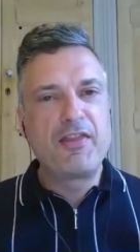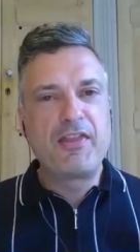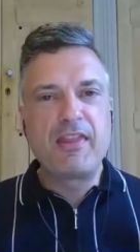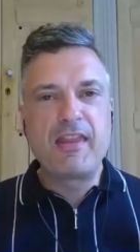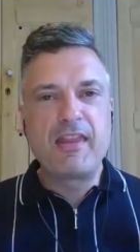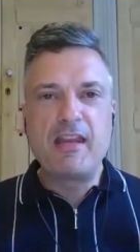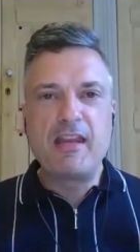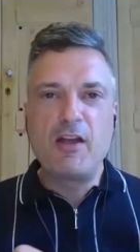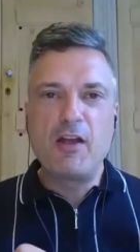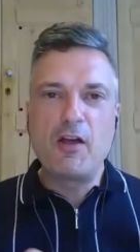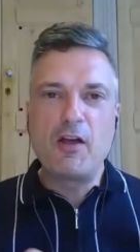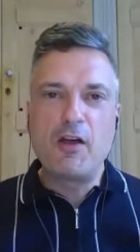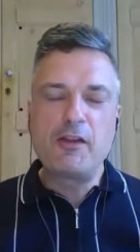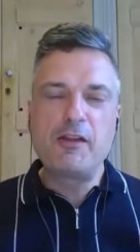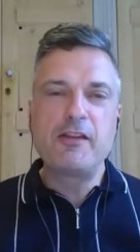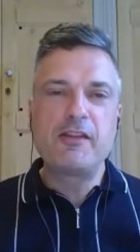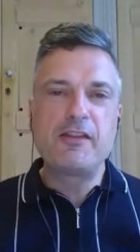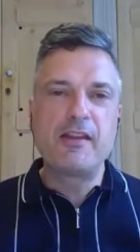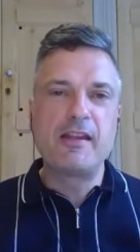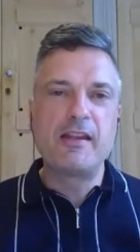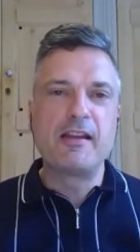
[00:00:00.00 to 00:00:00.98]
The
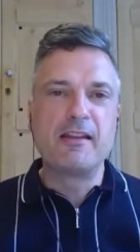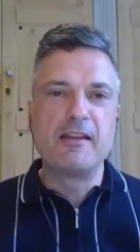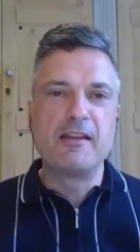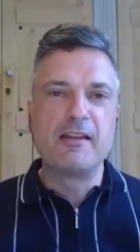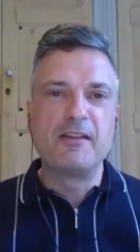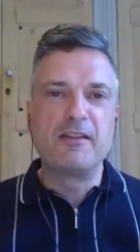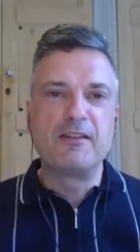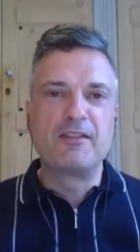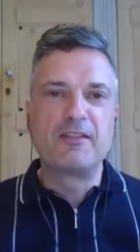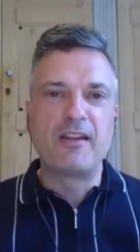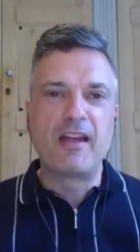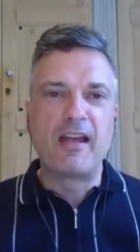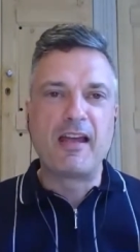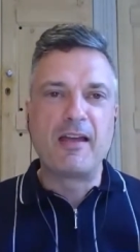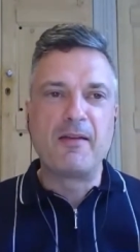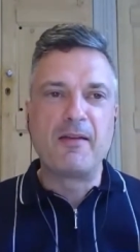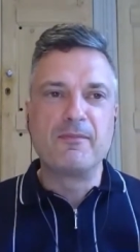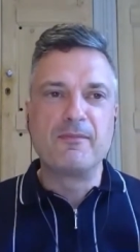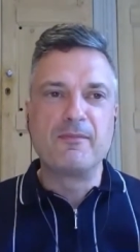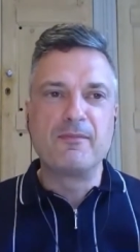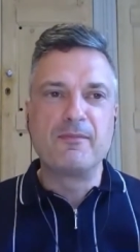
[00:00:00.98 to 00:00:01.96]
other thing that
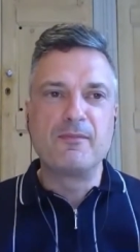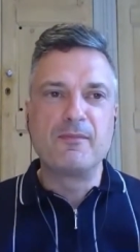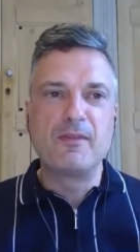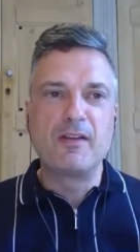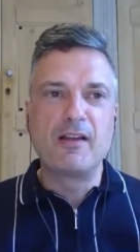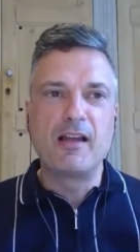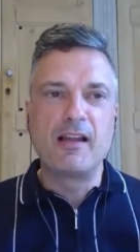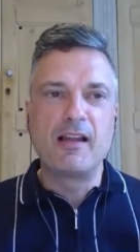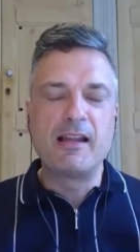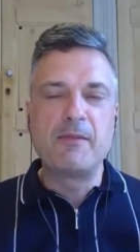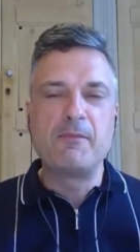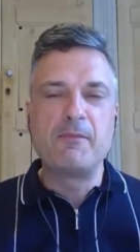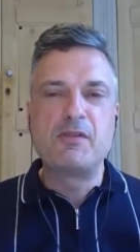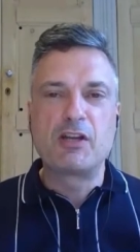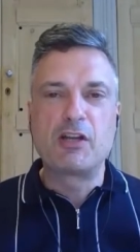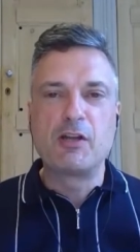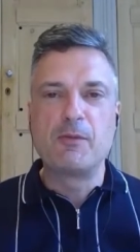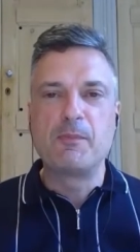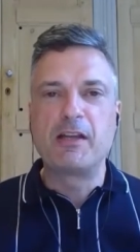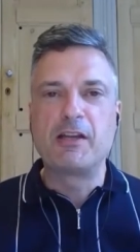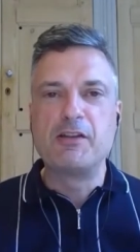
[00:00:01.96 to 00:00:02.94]
um, a limited
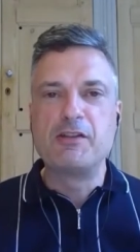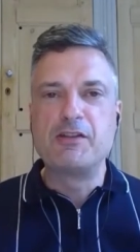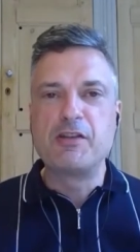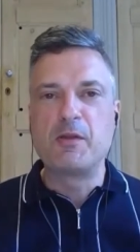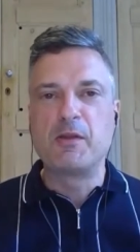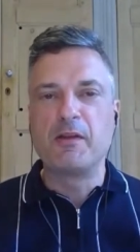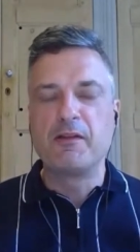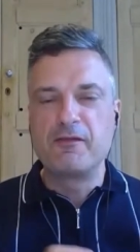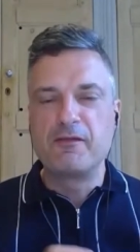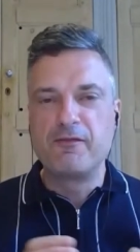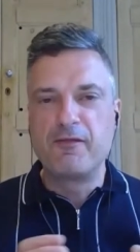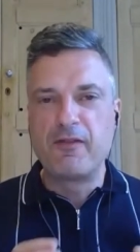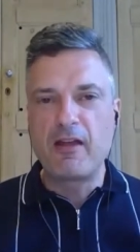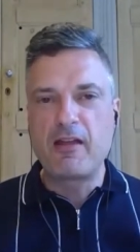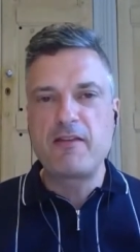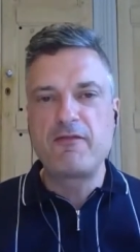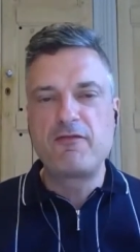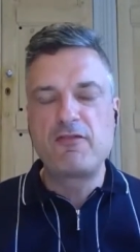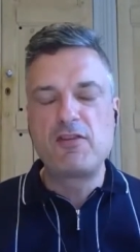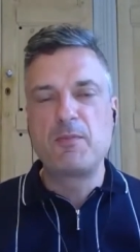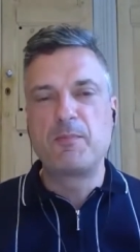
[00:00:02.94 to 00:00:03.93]
company can do that
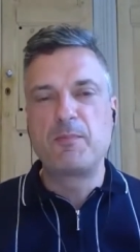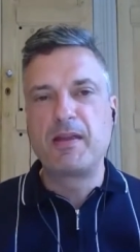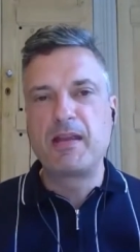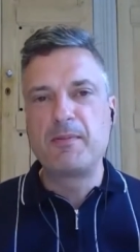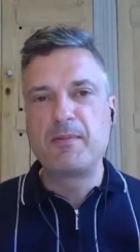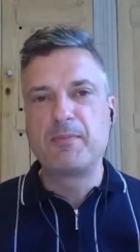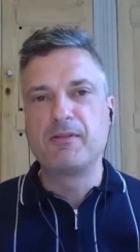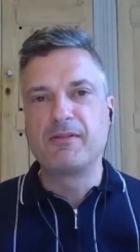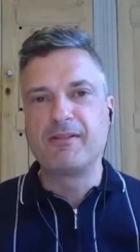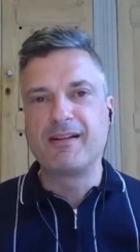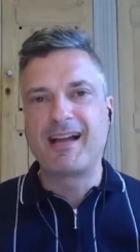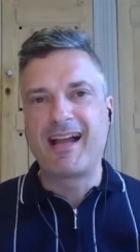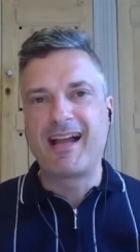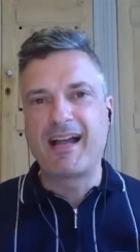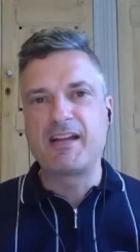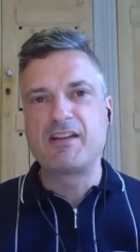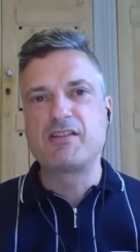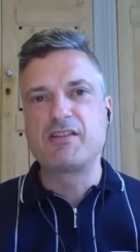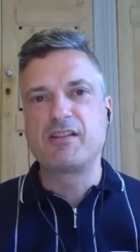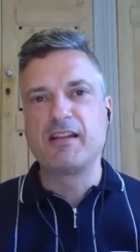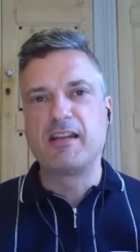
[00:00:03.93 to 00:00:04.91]
very few people
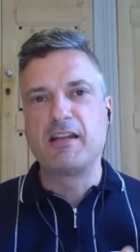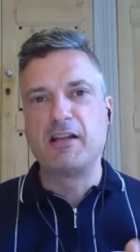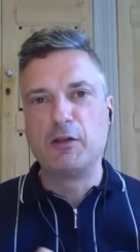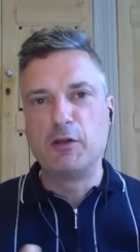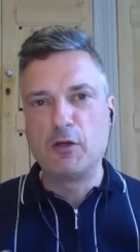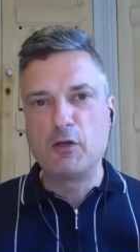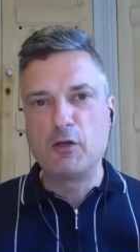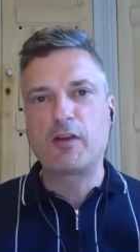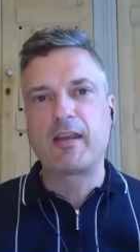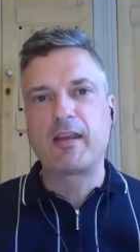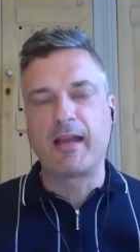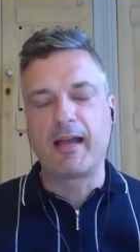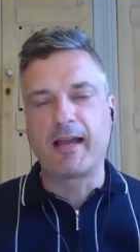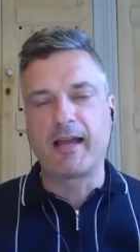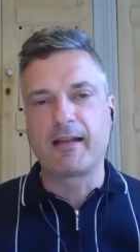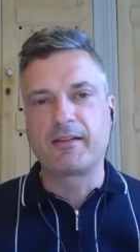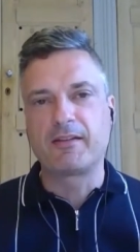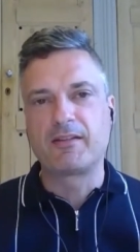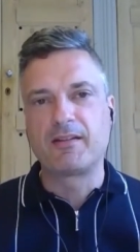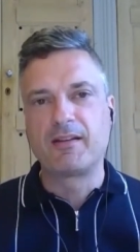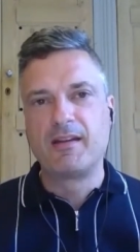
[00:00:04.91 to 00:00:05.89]
actually look
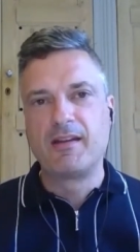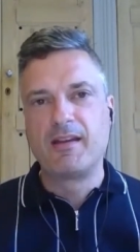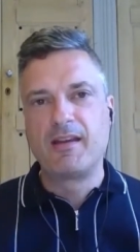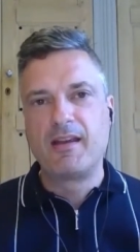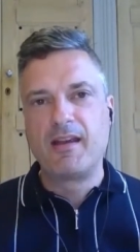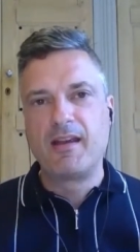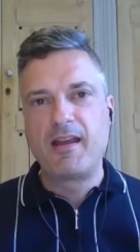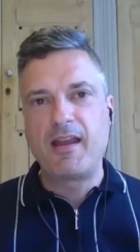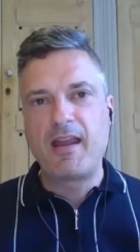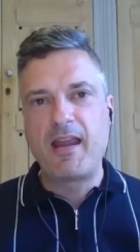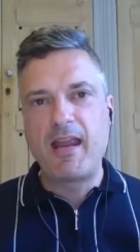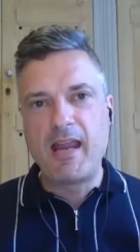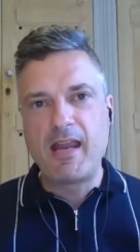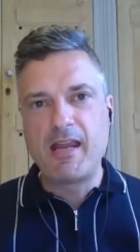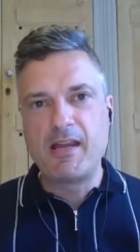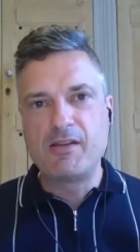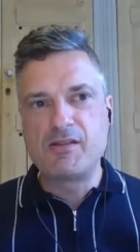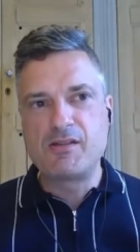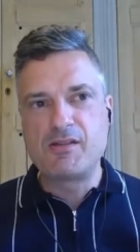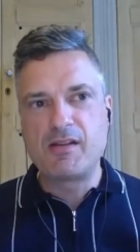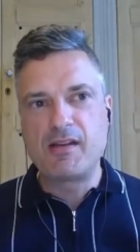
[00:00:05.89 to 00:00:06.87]
at
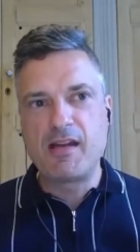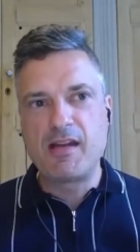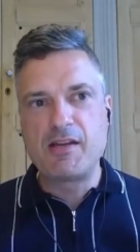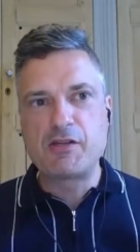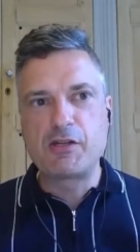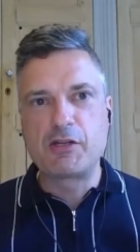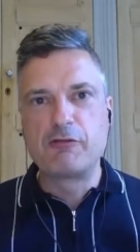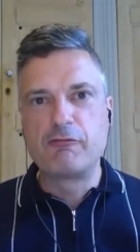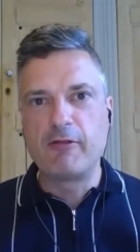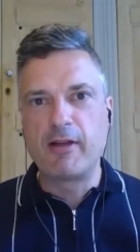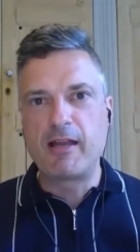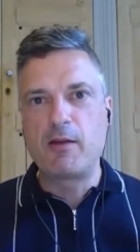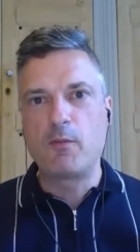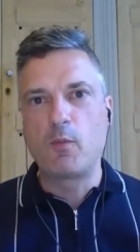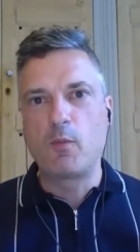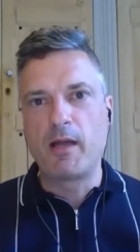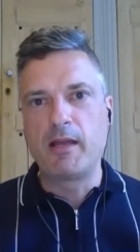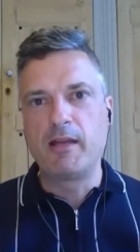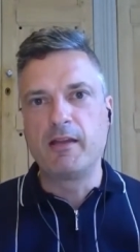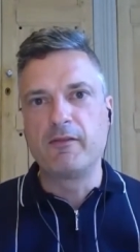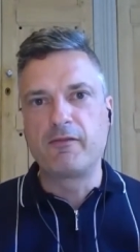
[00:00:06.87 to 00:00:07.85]
is it's a great
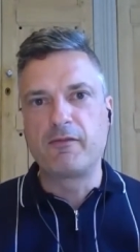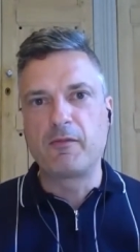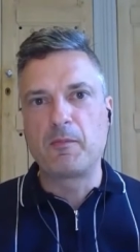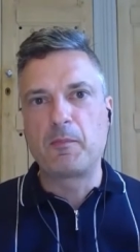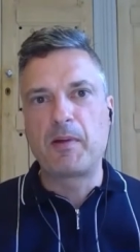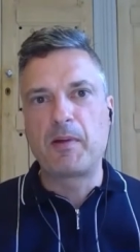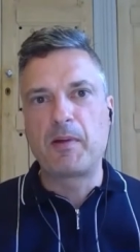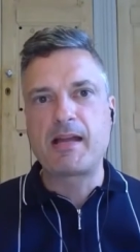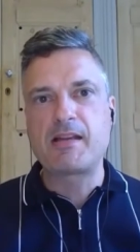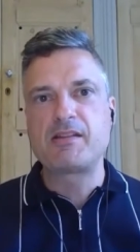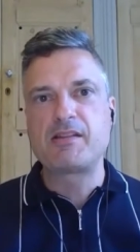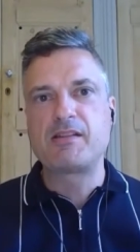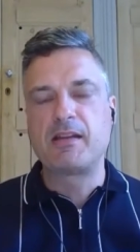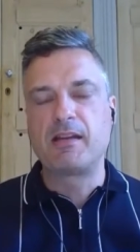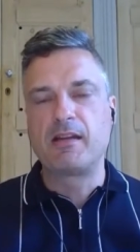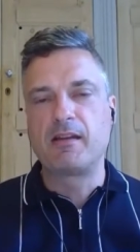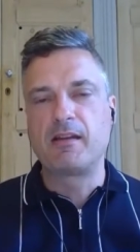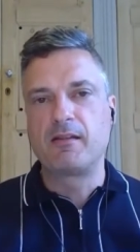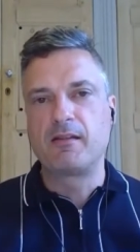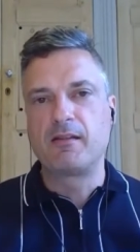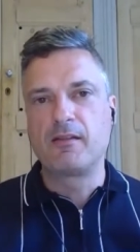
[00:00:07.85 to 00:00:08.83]
way of
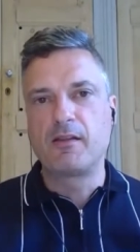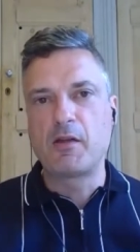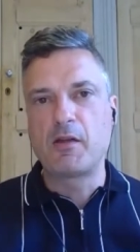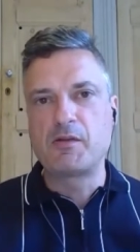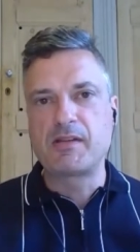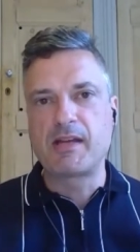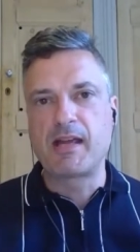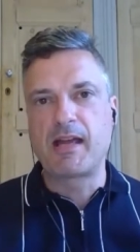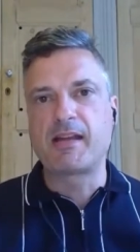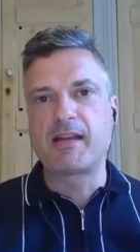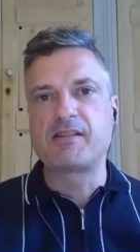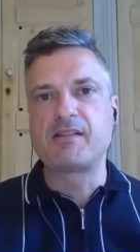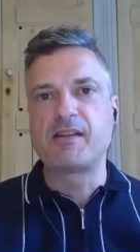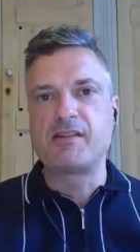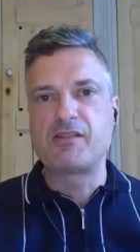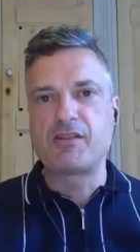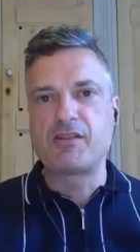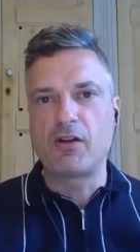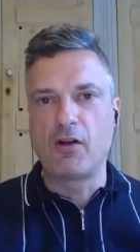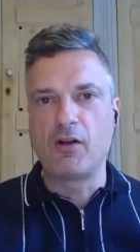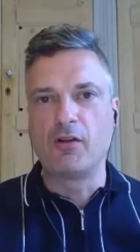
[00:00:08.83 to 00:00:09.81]
passing those
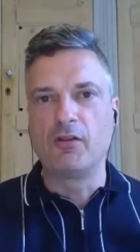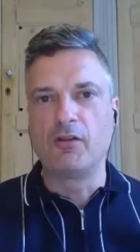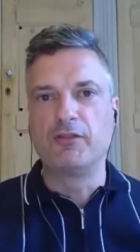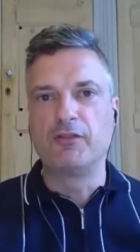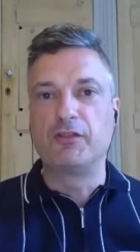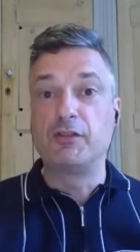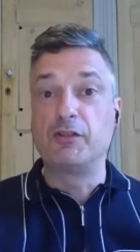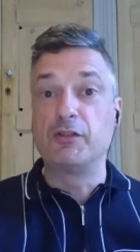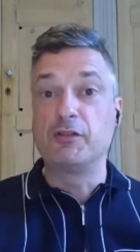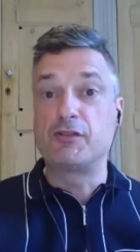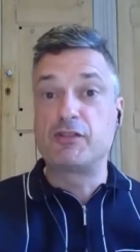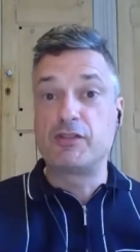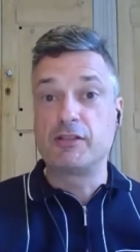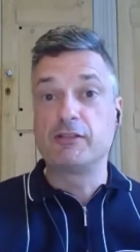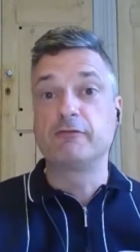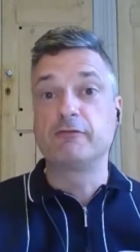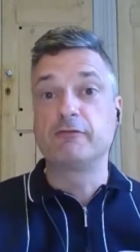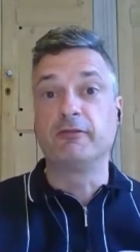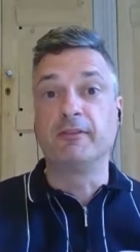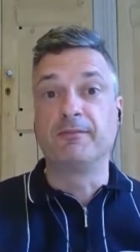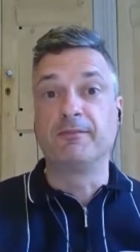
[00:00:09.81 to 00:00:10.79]
assets on to your
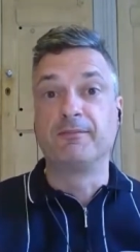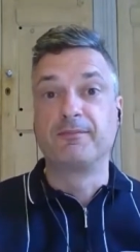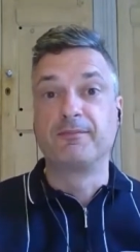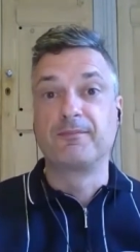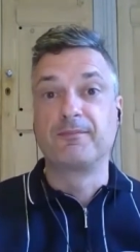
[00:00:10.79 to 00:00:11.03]
children